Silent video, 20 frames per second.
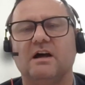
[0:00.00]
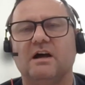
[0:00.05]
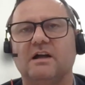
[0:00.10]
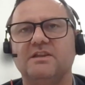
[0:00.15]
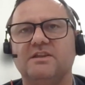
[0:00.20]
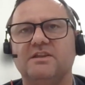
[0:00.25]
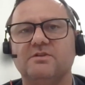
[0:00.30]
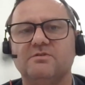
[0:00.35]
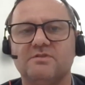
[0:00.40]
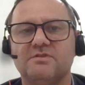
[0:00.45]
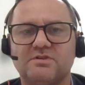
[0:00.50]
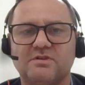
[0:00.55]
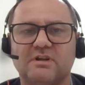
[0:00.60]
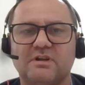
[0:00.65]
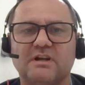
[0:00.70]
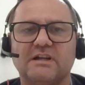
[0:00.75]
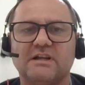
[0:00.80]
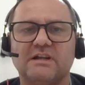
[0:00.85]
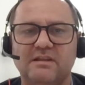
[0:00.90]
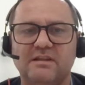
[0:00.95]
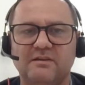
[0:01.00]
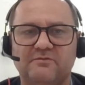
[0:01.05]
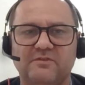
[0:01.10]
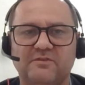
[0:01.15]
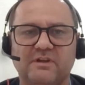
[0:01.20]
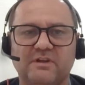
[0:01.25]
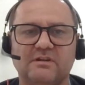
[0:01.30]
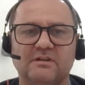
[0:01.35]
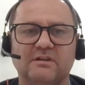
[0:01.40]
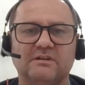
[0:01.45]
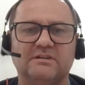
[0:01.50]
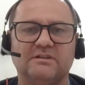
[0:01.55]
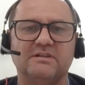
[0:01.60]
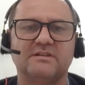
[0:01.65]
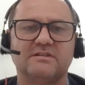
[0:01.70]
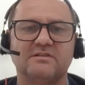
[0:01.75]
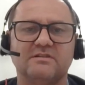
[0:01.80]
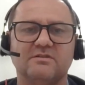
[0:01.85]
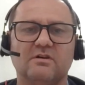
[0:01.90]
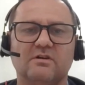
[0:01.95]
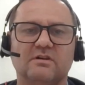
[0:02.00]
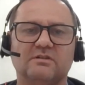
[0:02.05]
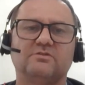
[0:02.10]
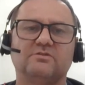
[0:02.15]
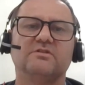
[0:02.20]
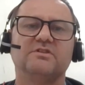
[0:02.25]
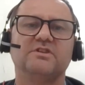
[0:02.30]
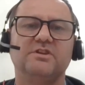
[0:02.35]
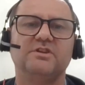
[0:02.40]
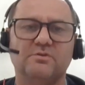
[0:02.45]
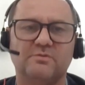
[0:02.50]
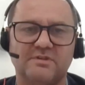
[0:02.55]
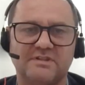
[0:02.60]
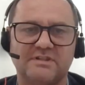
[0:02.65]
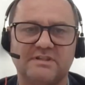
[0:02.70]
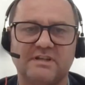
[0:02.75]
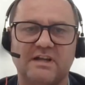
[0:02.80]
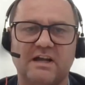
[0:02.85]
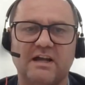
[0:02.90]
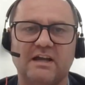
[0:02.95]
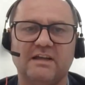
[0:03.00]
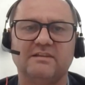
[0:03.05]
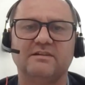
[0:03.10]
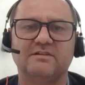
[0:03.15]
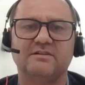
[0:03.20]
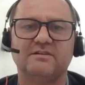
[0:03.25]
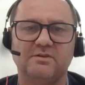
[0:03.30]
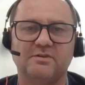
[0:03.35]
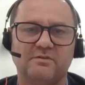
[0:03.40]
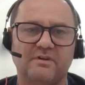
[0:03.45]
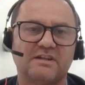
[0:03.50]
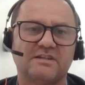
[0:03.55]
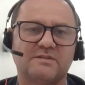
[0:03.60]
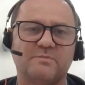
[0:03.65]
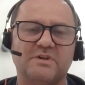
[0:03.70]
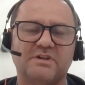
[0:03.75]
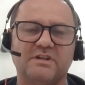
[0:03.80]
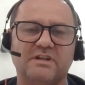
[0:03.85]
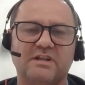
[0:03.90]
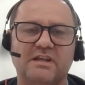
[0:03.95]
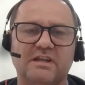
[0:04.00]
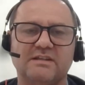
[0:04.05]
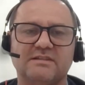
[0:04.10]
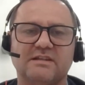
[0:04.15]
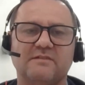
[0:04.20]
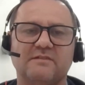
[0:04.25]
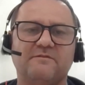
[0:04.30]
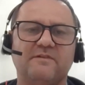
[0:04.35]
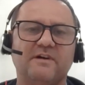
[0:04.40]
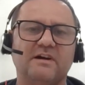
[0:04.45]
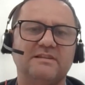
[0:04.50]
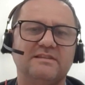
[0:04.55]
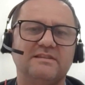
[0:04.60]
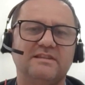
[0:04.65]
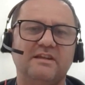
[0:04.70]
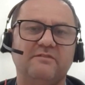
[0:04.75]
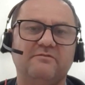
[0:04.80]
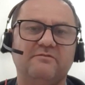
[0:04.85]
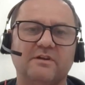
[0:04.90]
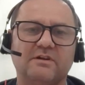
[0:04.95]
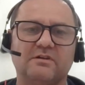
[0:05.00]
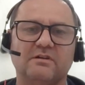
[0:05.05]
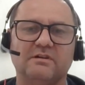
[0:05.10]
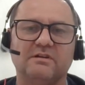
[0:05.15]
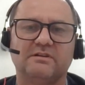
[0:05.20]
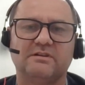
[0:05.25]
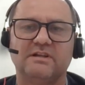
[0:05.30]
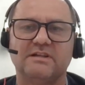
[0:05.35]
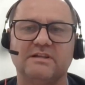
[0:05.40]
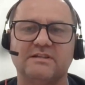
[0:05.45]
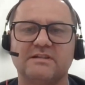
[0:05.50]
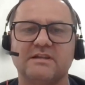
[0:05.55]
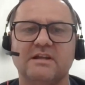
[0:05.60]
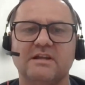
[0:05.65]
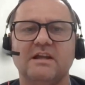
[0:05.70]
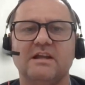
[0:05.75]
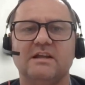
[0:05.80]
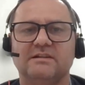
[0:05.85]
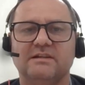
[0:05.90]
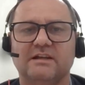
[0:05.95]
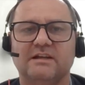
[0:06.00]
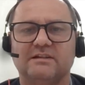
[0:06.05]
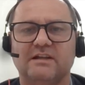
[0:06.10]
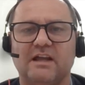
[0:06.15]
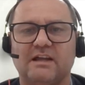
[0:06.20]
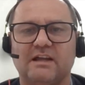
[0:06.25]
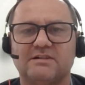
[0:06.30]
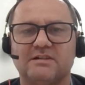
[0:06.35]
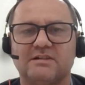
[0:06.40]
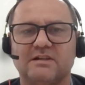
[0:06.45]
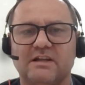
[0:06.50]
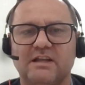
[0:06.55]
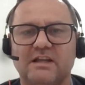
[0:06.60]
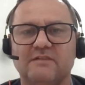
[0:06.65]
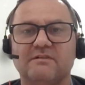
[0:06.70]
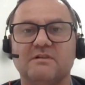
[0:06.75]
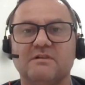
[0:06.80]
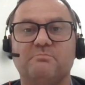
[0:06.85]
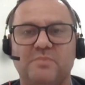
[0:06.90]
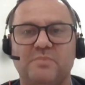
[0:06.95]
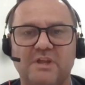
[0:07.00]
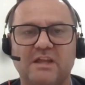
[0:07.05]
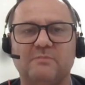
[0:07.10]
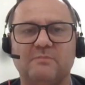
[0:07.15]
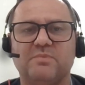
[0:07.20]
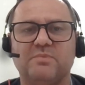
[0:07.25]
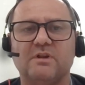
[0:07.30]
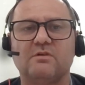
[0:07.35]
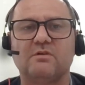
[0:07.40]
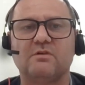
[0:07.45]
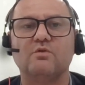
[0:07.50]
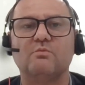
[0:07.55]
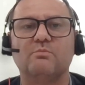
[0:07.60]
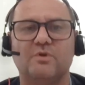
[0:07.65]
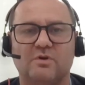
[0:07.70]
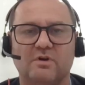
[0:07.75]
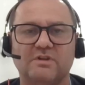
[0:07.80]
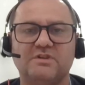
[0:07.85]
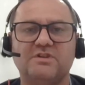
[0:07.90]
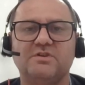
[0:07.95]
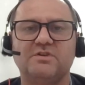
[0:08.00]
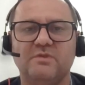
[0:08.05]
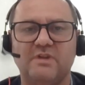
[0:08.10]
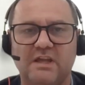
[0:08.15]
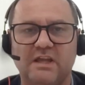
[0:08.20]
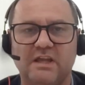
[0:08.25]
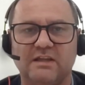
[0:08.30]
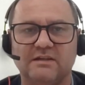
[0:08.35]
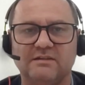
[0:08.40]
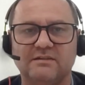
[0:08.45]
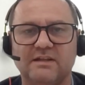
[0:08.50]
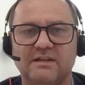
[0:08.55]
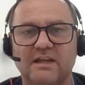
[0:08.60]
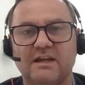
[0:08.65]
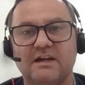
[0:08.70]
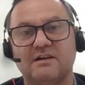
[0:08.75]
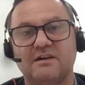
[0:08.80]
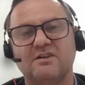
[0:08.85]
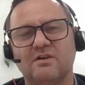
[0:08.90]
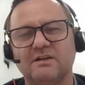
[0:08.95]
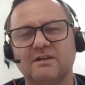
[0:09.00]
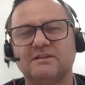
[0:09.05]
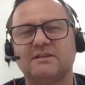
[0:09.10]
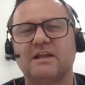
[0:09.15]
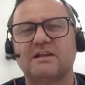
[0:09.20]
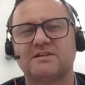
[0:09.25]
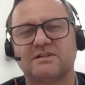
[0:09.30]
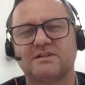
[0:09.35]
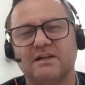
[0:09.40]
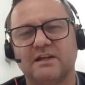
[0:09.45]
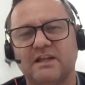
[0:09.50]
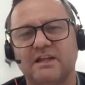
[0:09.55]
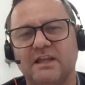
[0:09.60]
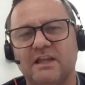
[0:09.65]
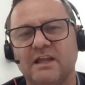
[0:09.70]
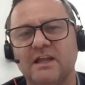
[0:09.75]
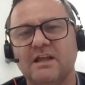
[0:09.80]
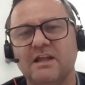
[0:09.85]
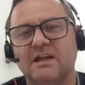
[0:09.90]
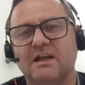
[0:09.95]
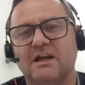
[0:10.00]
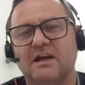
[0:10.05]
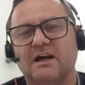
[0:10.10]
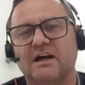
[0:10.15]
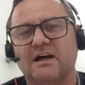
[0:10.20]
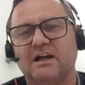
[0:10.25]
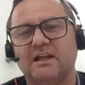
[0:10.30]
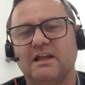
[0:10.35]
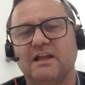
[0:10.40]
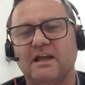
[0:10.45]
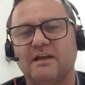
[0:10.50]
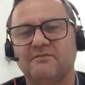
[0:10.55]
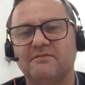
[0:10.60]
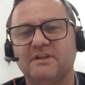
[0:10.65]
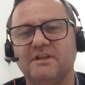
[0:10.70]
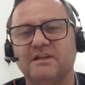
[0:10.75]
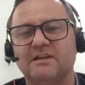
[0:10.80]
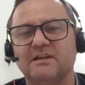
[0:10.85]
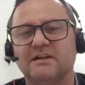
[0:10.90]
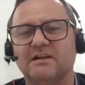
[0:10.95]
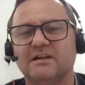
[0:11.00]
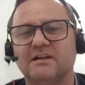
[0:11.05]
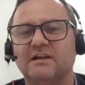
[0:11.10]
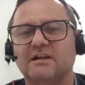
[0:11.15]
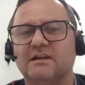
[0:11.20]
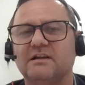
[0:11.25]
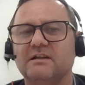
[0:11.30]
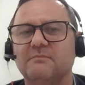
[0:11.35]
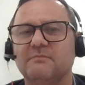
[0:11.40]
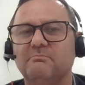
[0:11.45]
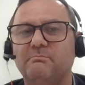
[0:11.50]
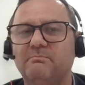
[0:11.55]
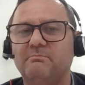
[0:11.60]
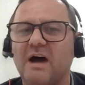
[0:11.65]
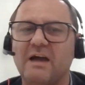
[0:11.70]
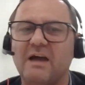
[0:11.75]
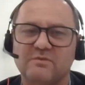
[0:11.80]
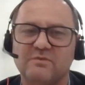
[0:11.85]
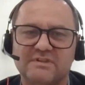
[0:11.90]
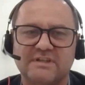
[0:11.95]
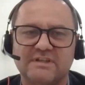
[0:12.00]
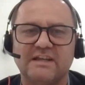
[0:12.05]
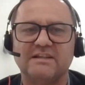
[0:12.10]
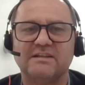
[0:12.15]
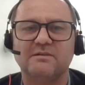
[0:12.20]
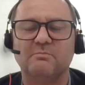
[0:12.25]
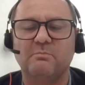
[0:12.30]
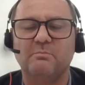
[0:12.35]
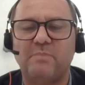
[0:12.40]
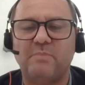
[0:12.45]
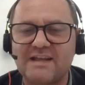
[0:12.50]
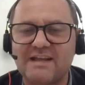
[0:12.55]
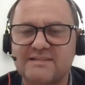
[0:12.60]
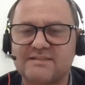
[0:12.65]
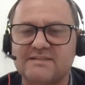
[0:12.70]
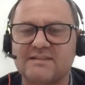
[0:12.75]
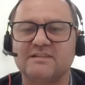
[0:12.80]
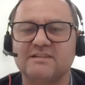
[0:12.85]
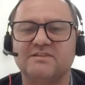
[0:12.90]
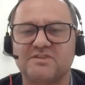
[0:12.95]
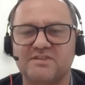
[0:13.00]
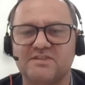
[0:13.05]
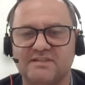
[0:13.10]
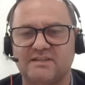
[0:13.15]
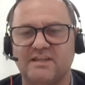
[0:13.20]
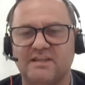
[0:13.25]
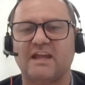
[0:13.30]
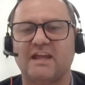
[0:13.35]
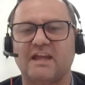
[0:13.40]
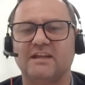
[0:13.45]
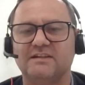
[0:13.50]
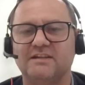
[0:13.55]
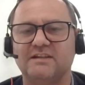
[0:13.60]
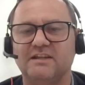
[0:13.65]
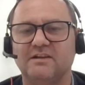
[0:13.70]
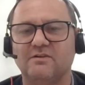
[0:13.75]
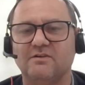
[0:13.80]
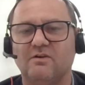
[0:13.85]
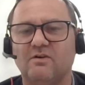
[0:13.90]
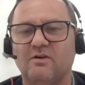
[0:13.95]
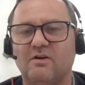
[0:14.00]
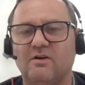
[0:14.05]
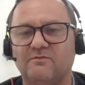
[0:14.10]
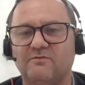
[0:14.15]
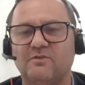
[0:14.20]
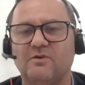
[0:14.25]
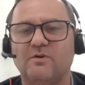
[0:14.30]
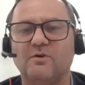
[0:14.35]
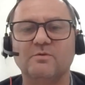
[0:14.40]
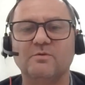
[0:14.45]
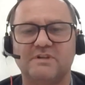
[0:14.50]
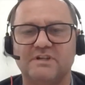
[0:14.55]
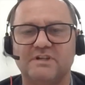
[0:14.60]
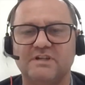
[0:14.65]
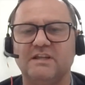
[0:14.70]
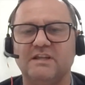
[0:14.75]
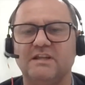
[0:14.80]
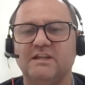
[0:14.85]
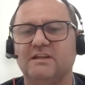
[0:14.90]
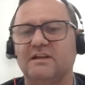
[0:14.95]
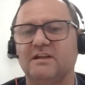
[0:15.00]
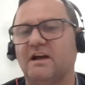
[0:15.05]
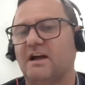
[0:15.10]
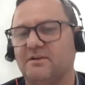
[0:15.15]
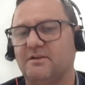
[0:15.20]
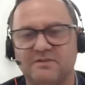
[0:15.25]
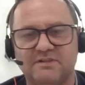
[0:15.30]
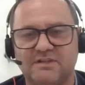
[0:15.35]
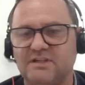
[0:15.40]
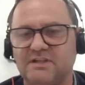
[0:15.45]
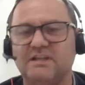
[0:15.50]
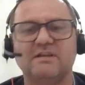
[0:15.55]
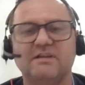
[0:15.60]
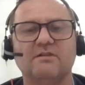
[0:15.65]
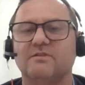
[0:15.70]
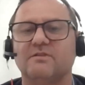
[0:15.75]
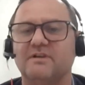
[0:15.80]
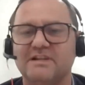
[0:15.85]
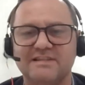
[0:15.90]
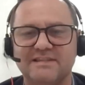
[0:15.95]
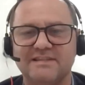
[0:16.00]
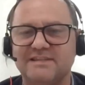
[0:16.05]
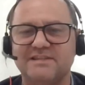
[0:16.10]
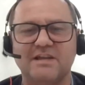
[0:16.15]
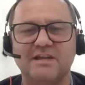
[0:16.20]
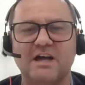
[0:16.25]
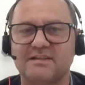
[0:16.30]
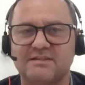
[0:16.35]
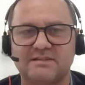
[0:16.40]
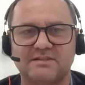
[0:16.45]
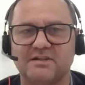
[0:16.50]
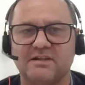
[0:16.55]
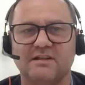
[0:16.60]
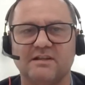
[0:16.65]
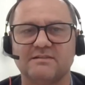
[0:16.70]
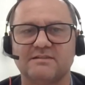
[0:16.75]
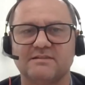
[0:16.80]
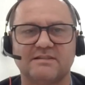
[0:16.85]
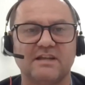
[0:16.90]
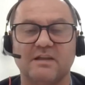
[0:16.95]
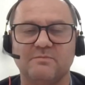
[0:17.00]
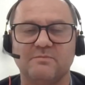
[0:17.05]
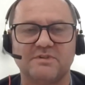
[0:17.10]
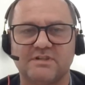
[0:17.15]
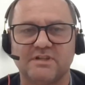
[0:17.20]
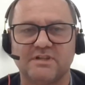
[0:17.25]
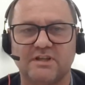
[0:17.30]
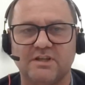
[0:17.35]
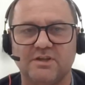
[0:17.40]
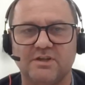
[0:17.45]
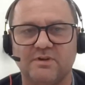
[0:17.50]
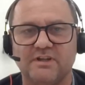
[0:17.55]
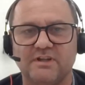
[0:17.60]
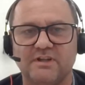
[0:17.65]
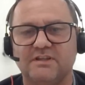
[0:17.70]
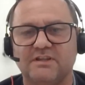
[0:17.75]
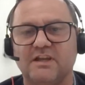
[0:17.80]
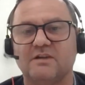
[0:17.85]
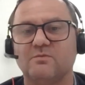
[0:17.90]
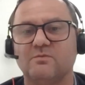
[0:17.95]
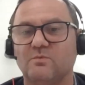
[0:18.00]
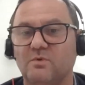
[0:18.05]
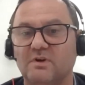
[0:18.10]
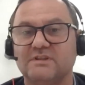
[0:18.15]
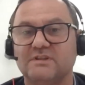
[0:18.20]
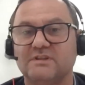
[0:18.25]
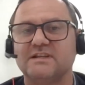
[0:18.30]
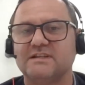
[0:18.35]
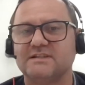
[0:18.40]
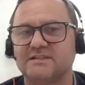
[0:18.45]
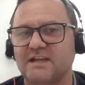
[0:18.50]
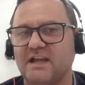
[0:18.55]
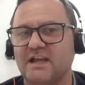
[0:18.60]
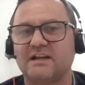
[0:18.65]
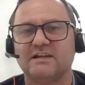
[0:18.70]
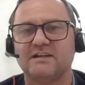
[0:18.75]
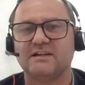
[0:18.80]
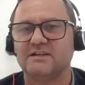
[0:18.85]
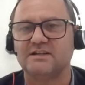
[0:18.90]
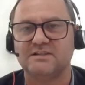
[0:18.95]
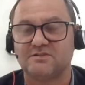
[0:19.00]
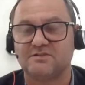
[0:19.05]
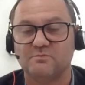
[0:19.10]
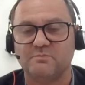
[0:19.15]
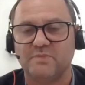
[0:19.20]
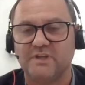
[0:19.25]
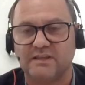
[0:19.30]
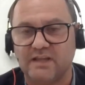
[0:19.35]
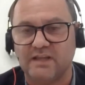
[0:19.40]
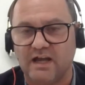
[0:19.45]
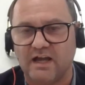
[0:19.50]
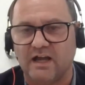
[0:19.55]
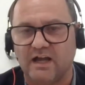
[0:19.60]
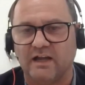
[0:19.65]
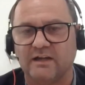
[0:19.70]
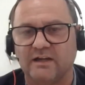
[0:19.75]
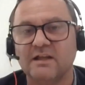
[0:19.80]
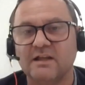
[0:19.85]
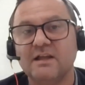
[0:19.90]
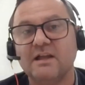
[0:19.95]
Usually difficulty is not on your side and your expertise. I find difficulties that actually even people who brought you in, they are not actually having, I would say, the best understanding of OT, IoT, or industrial cybersecurity and what exactly needs to be done.